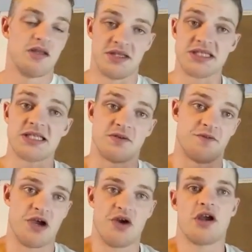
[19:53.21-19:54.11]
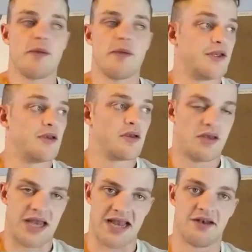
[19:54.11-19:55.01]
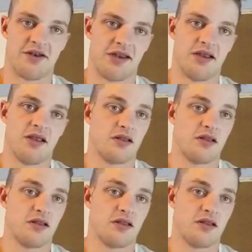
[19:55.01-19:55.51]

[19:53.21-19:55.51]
this is a very common ending